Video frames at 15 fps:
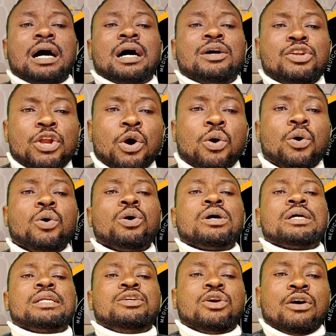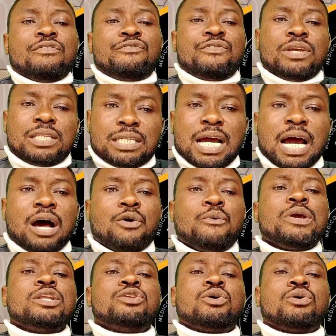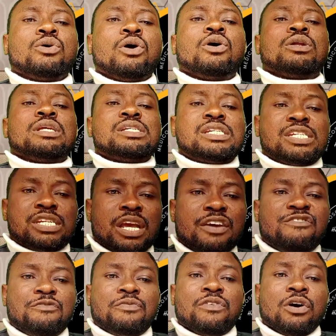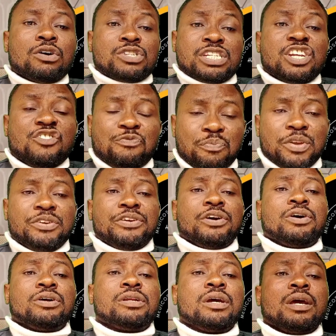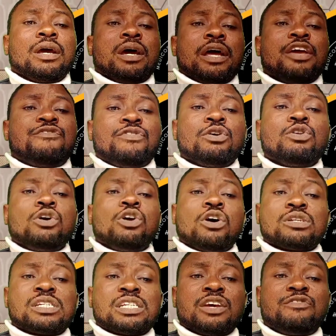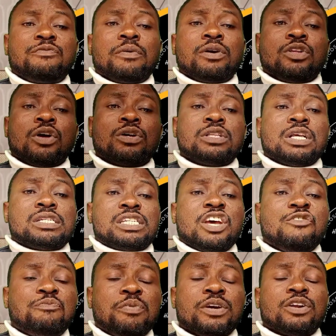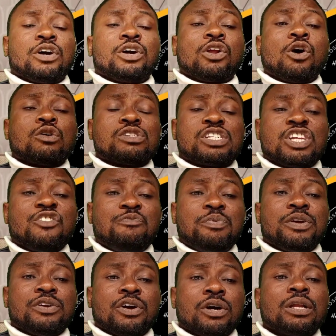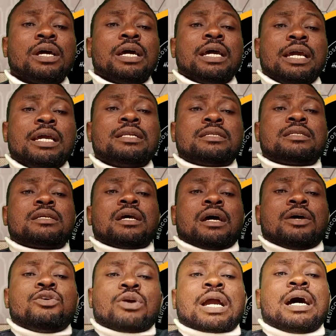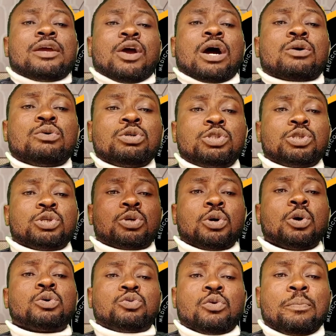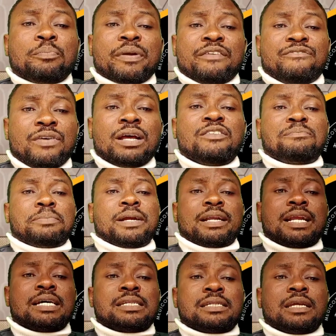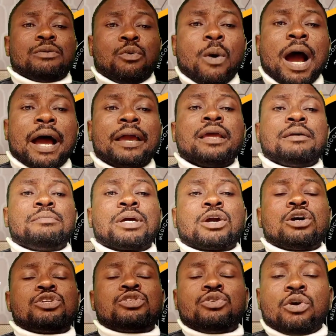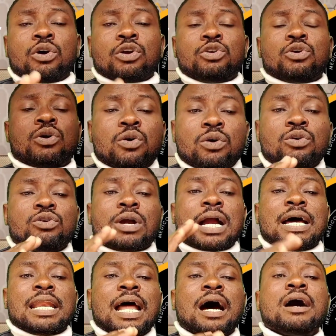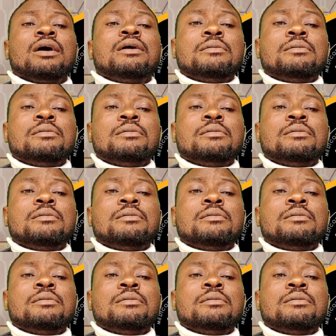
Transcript: know your fetal window or the safe unsafe period. If you know the safe period, unsafe period, you are good to go to prevent pregnancy. Why? Because you can now